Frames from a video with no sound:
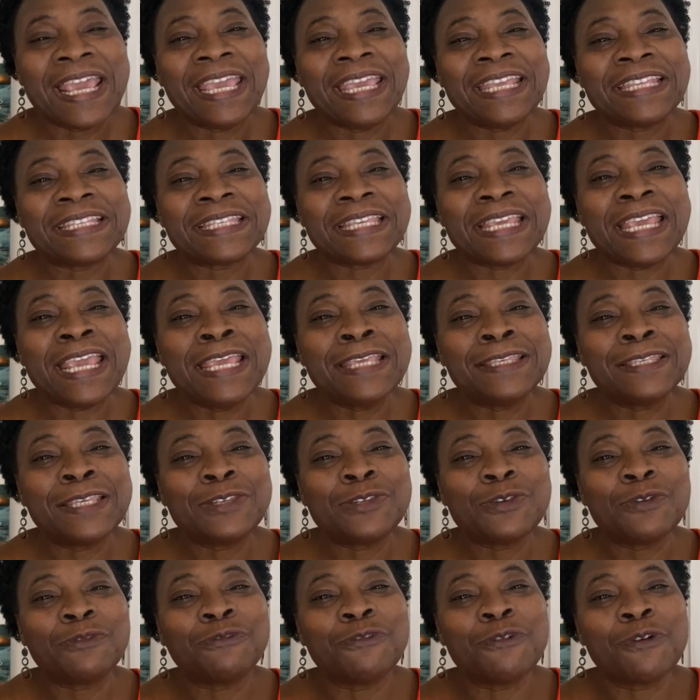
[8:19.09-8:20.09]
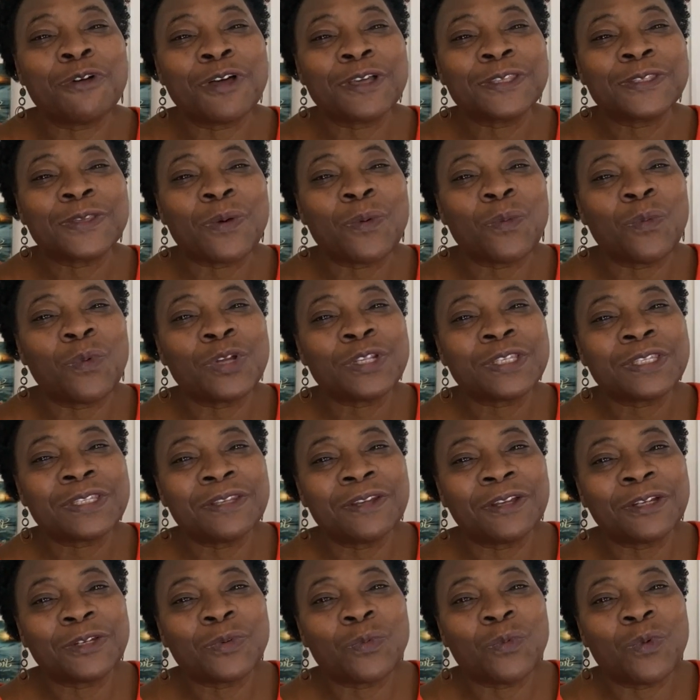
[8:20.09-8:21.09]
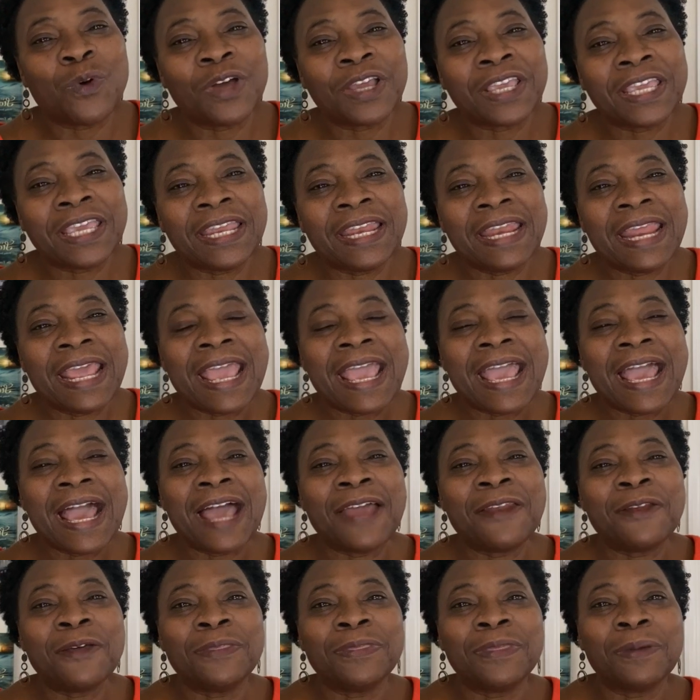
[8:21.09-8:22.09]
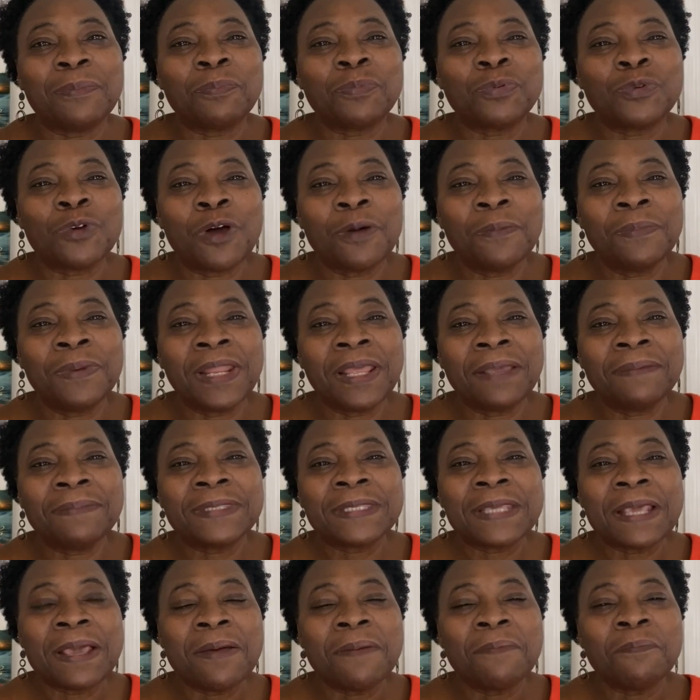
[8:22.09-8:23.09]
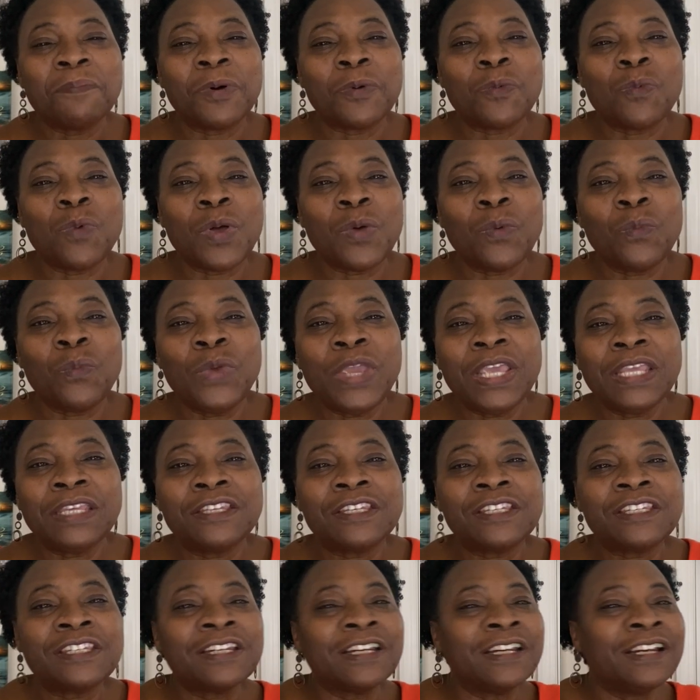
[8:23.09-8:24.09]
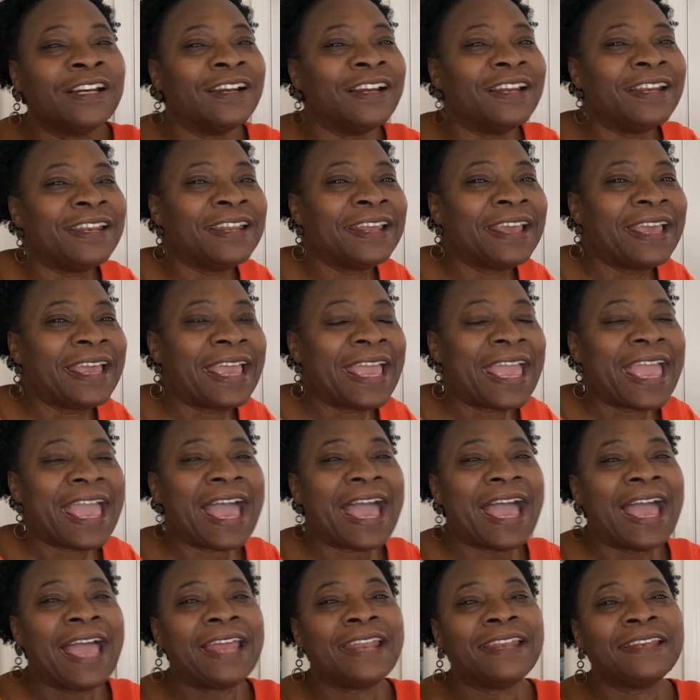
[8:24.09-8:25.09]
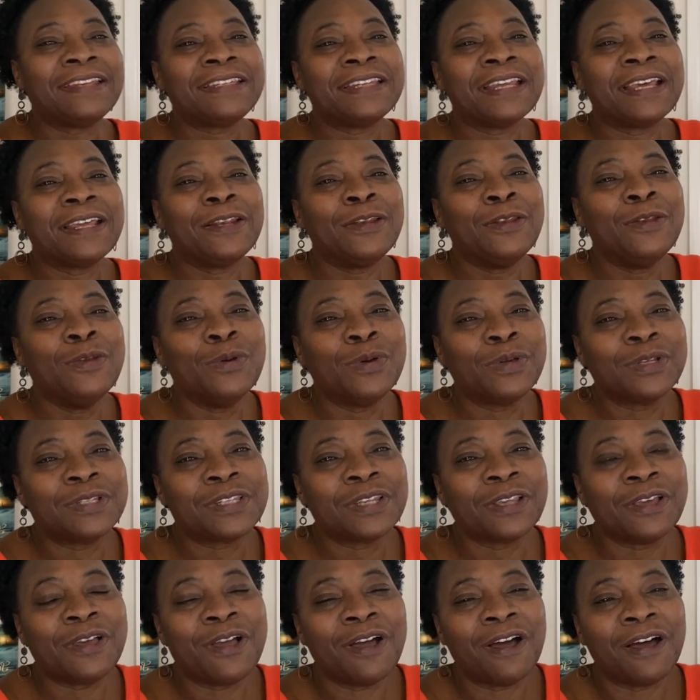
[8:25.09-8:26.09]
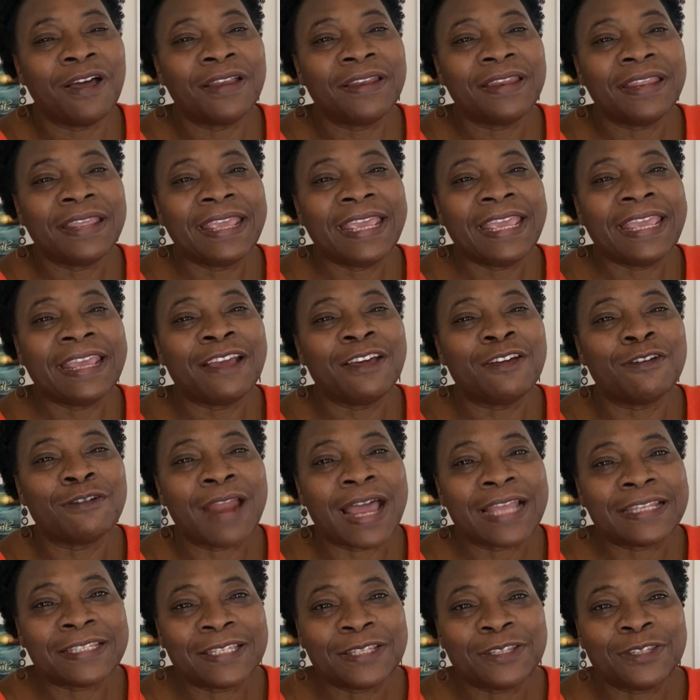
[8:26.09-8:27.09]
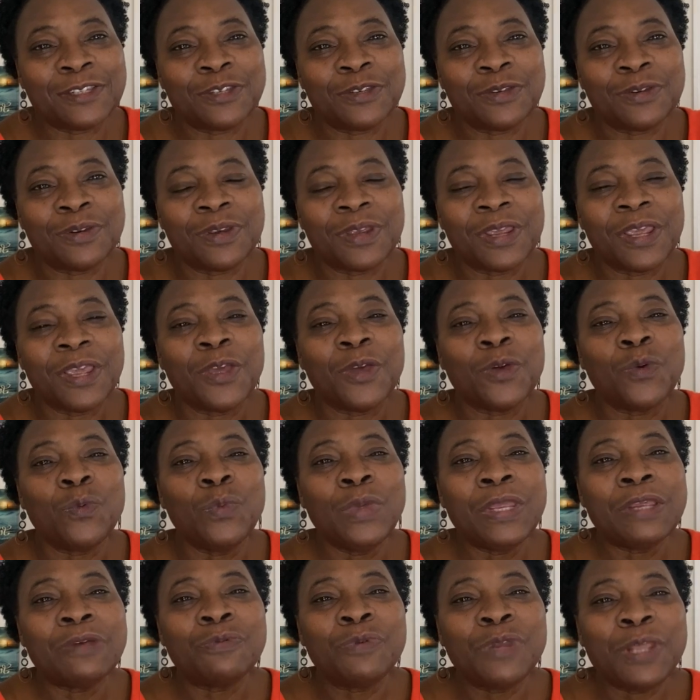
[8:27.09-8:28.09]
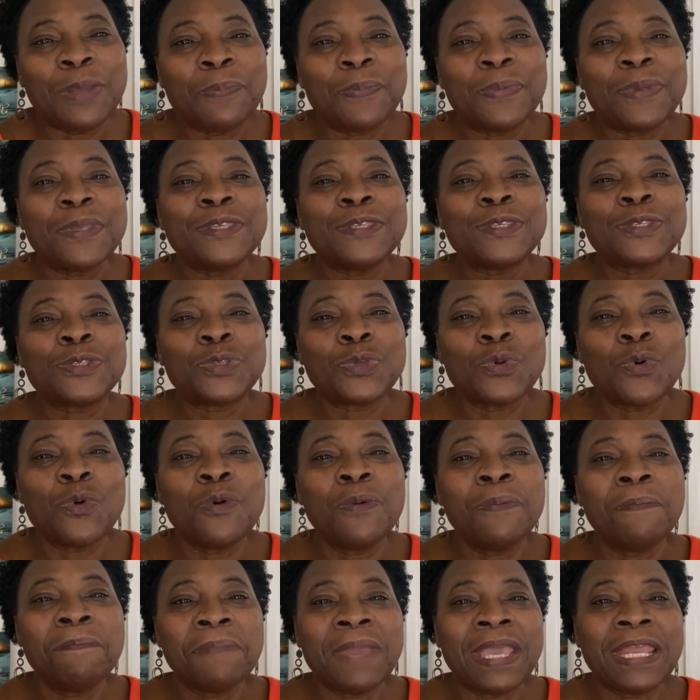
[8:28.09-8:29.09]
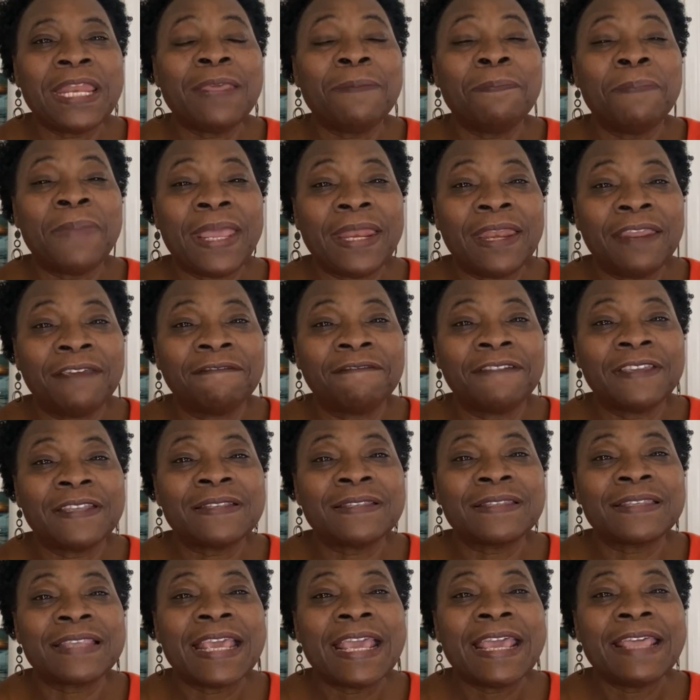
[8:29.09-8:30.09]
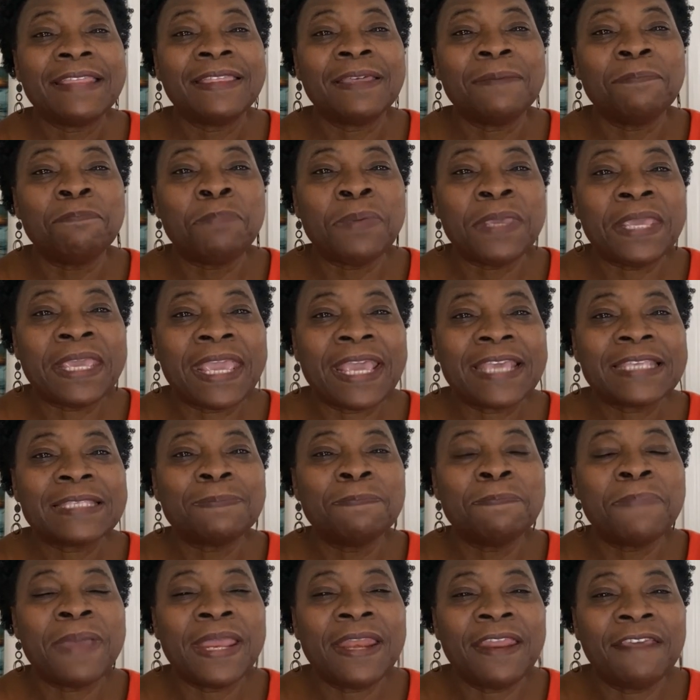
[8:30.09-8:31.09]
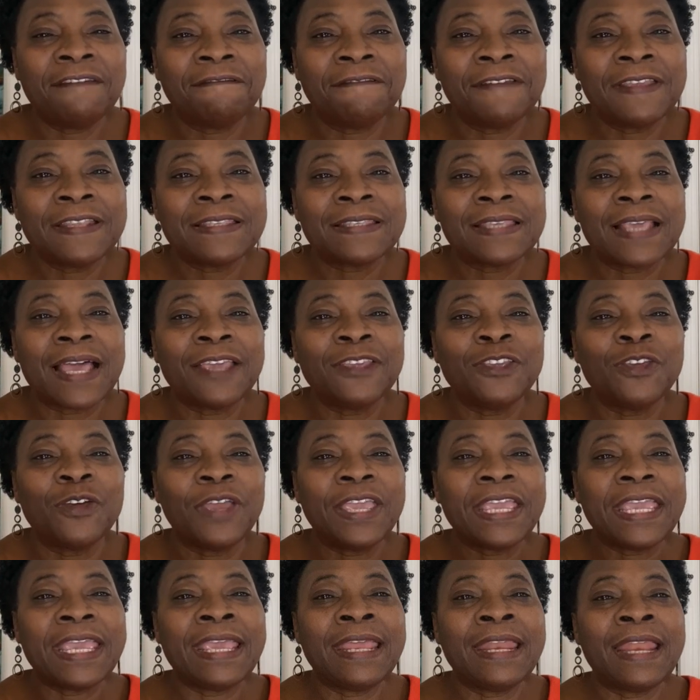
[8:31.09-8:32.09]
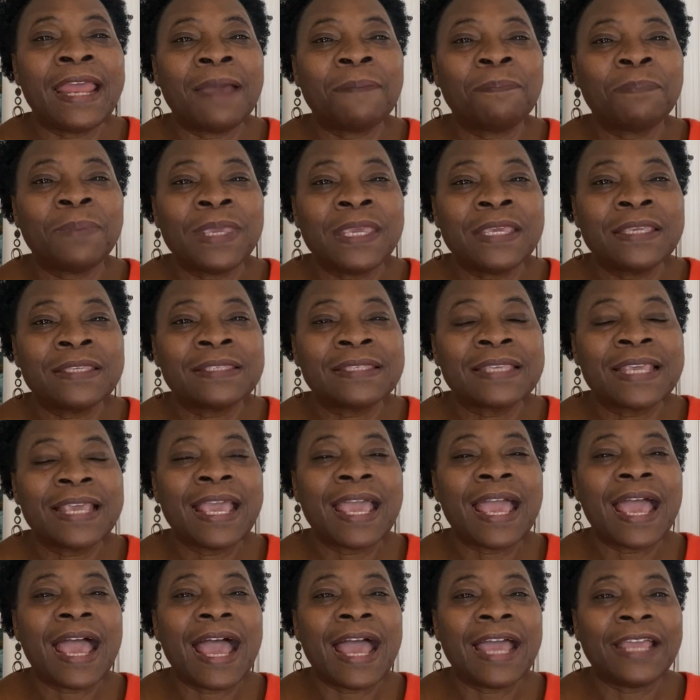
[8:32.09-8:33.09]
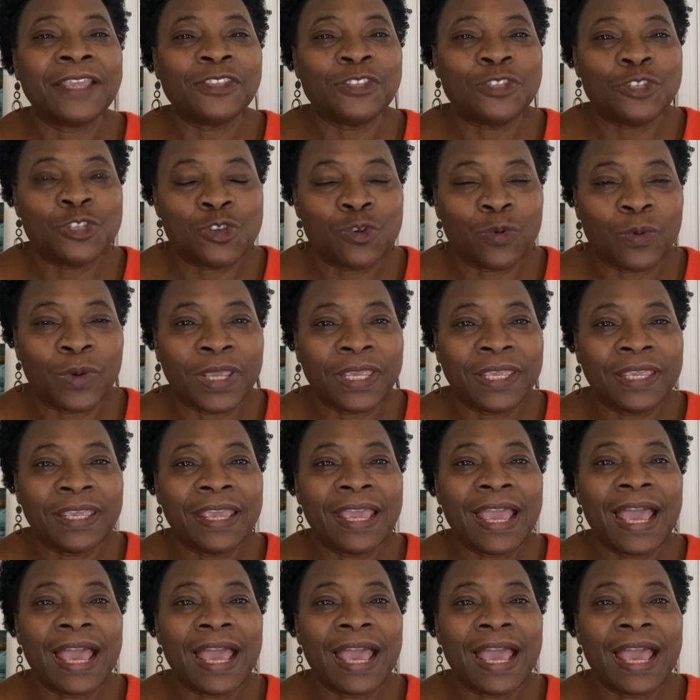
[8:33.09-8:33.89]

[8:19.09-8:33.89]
It's easy to focus on what's not working and on the problems, but when we turn and look to God in gratitude, we reap so many benefits. The biggest benefits are your inner peace and joy.